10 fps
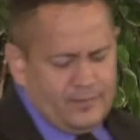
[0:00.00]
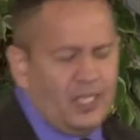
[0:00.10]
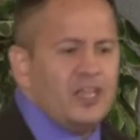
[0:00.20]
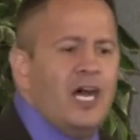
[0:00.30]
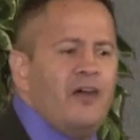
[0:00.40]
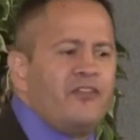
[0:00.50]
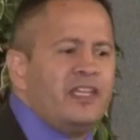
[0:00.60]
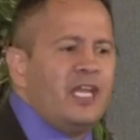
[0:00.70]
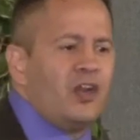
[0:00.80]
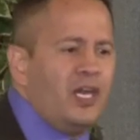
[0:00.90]
the love
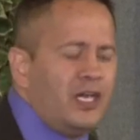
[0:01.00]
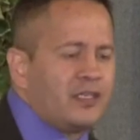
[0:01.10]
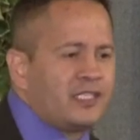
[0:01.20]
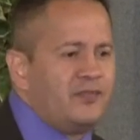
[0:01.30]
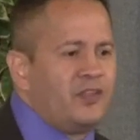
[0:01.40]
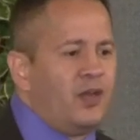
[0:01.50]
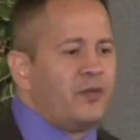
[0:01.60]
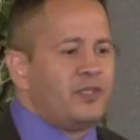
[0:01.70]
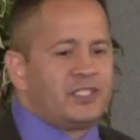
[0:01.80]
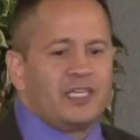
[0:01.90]
in their hugs, even though I
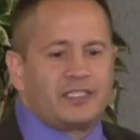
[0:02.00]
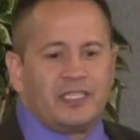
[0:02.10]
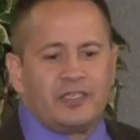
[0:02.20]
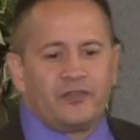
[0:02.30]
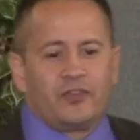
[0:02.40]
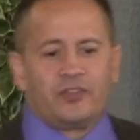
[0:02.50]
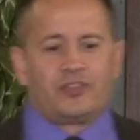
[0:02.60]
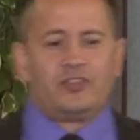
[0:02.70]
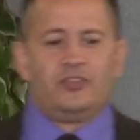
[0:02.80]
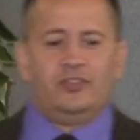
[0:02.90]
rejected it at
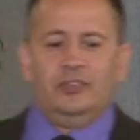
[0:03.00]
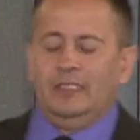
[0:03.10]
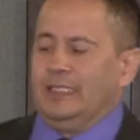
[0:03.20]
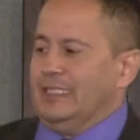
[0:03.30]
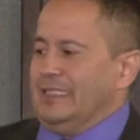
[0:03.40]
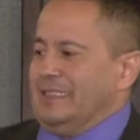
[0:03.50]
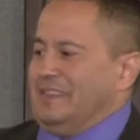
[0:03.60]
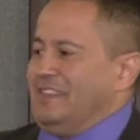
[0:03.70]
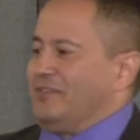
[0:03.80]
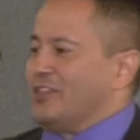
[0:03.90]
first.
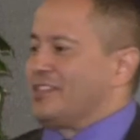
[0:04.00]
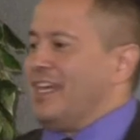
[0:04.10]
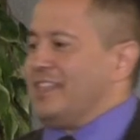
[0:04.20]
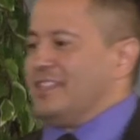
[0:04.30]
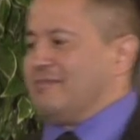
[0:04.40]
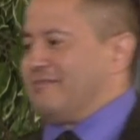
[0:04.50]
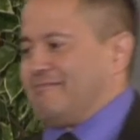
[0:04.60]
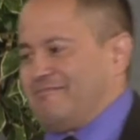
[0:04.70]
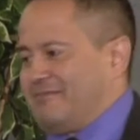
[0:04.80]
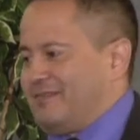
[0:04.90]
First guy that
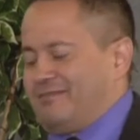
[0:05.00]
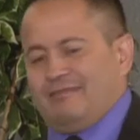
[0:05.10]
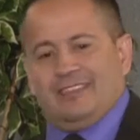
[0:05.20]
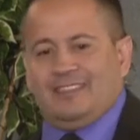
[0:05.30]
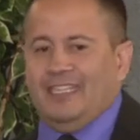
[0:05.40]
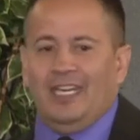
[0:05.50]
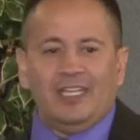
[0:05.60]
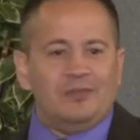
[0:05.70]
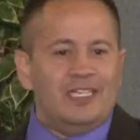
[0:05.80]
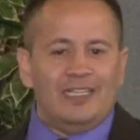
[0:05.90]

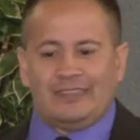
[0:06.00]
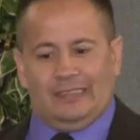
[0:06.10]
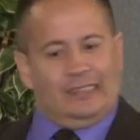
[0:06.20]
hugged me, I,